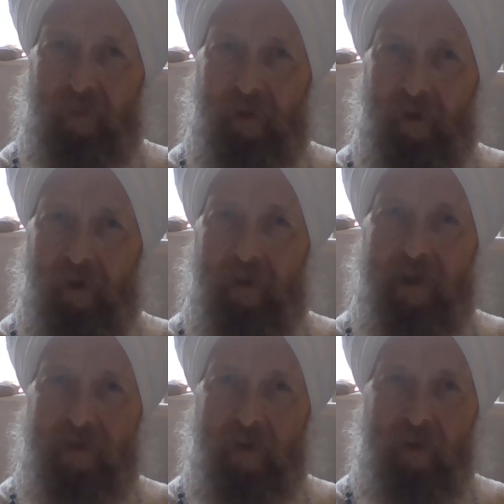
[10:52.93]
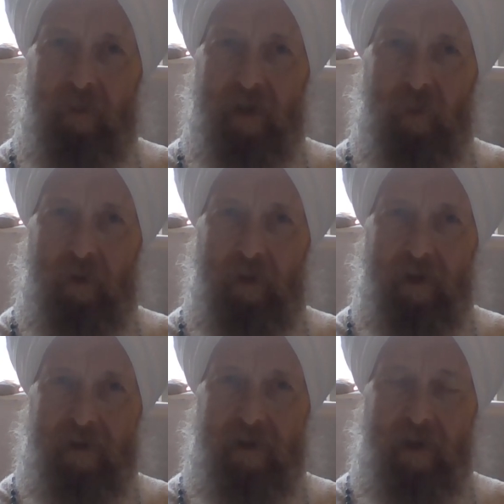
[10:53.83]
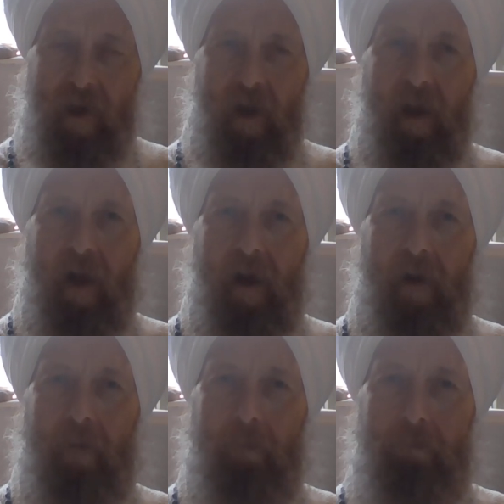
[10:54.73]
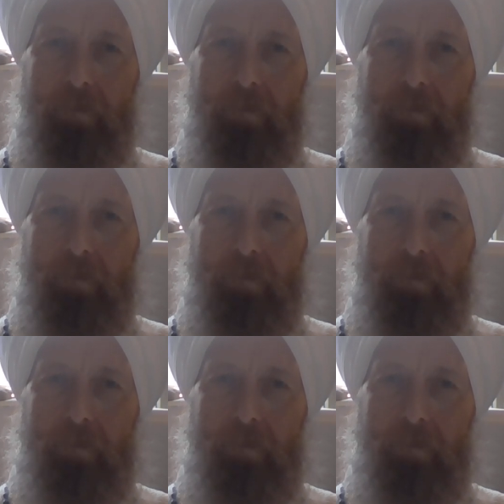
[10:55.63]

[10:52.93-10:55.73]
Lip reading: He's very much with us. Um,